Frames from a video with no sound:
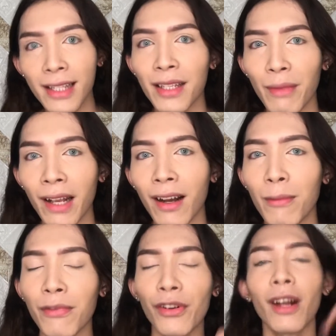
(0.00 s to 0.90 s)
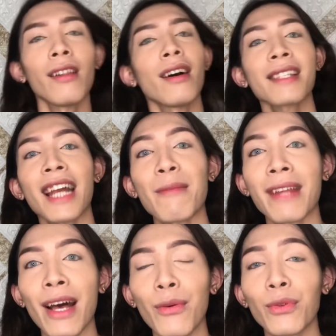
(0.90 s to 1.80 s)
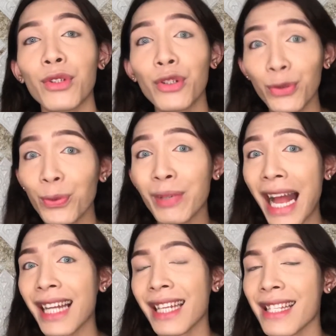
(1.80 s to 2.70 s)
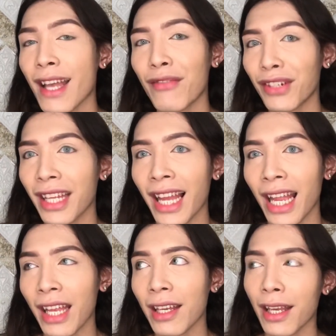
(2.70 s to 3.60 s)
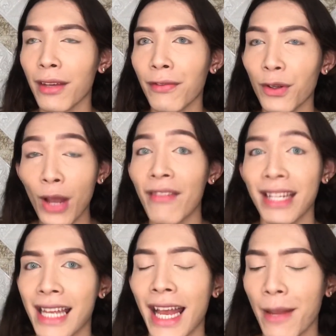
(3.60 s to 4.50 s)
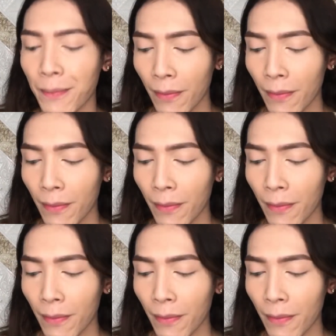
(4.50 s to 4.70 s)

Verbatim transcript: in makeup for a long time now, do practice every day if you have the time.